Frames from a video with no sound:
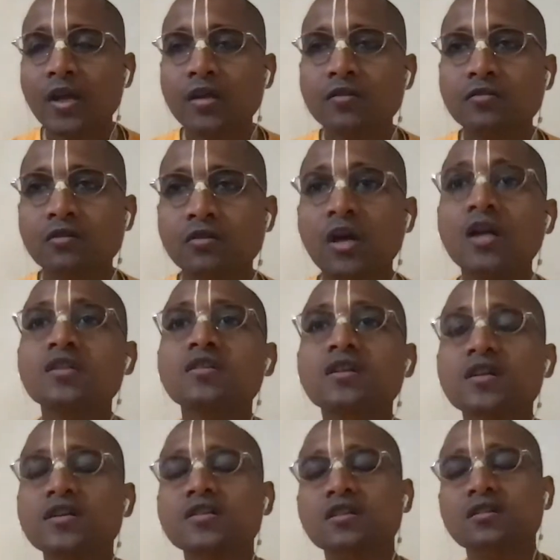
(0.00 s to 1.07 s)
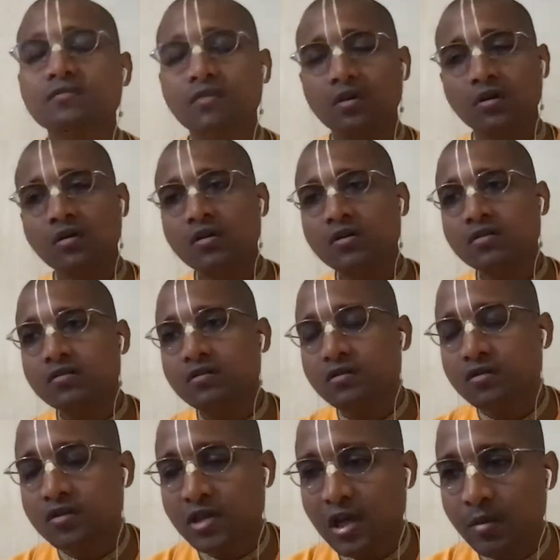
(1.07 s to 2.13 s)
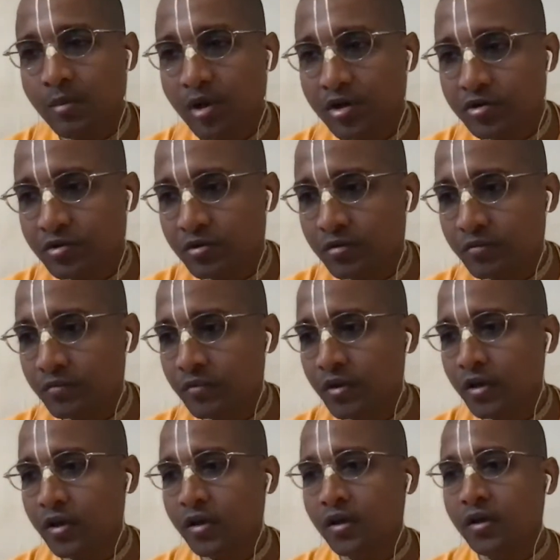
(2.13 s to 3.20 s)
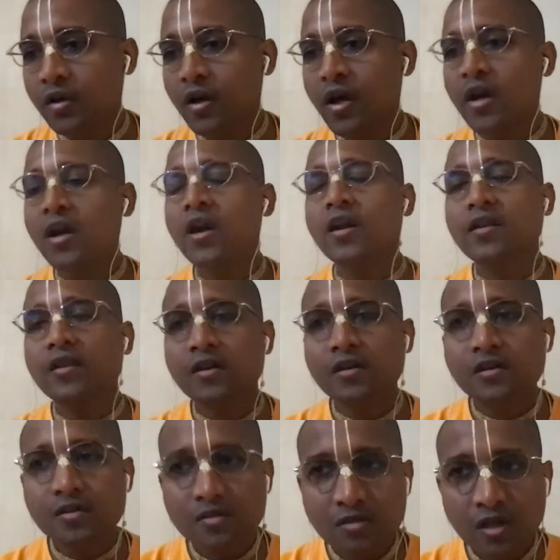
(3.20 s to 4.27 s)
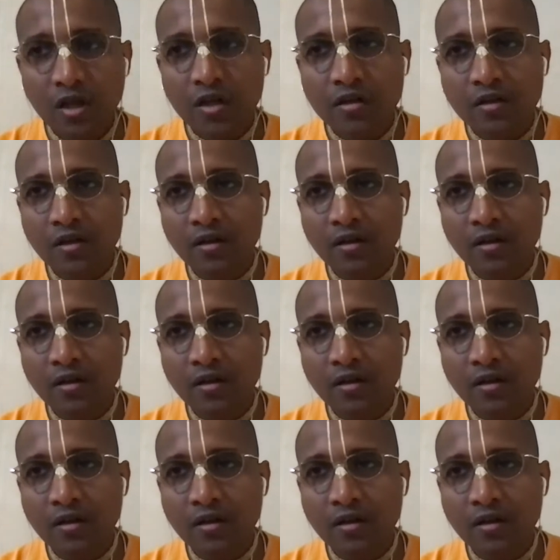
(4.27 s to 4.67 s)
So that's the reason for our celebration. And another is that